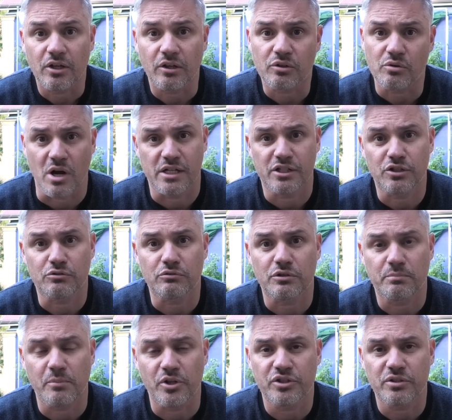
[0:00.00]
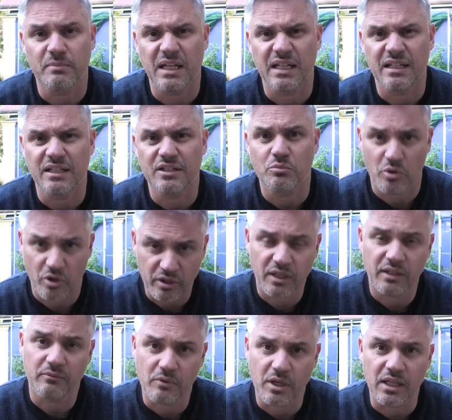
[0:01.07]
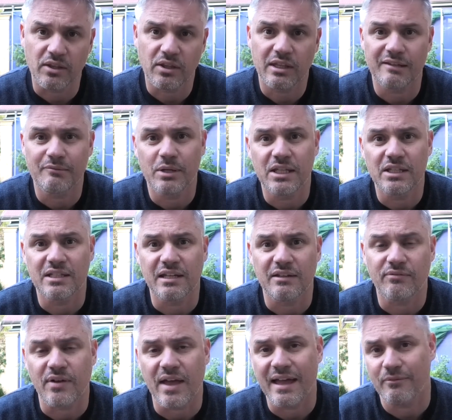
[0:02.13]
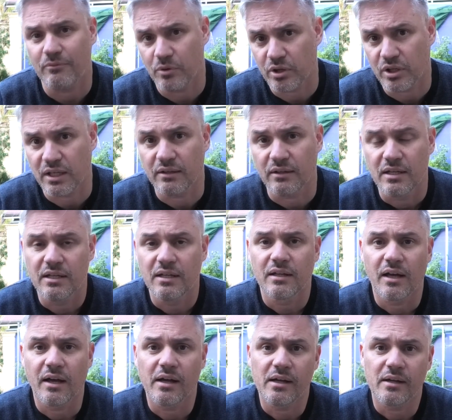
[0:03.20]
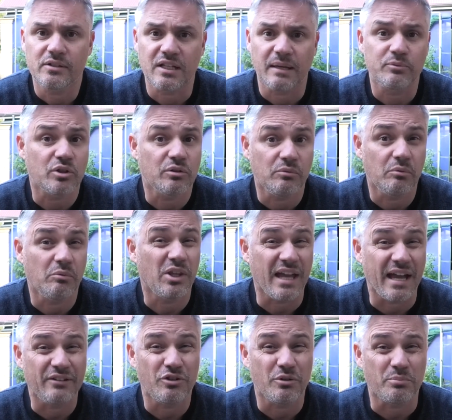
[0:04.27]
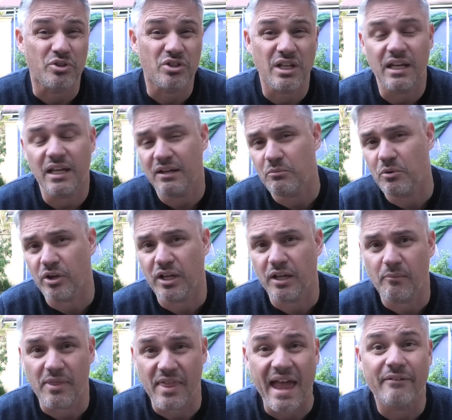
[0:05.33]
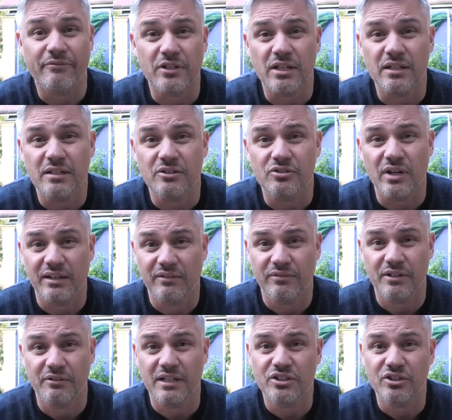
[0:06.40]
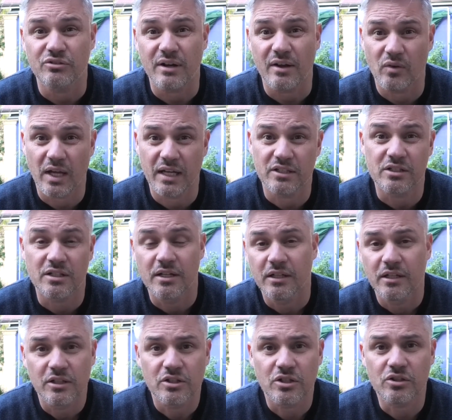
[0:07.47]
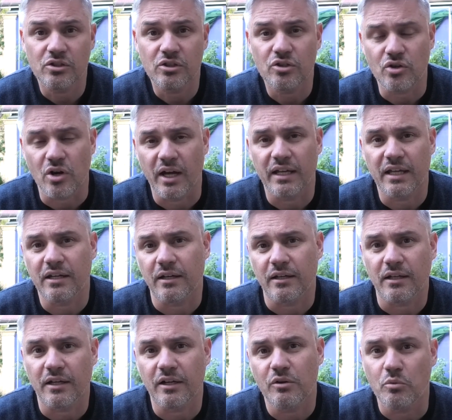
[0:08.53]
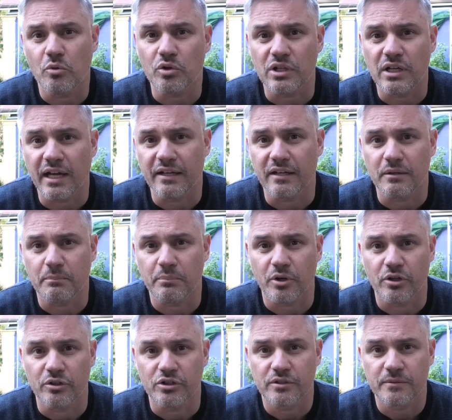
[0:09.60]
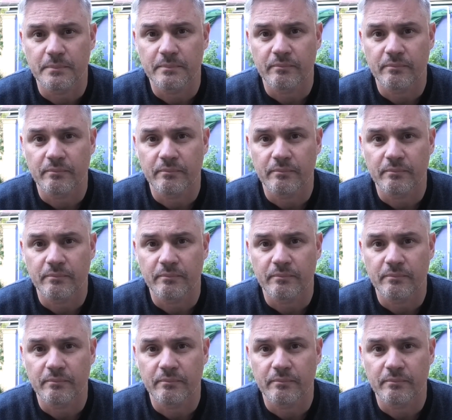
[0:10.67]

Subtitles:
crisis response meetings, working with DFAT, working subsequently with the ACCC, working with AFTA, the Australian Federation of Travel Agents, to try and get a coordinated approach.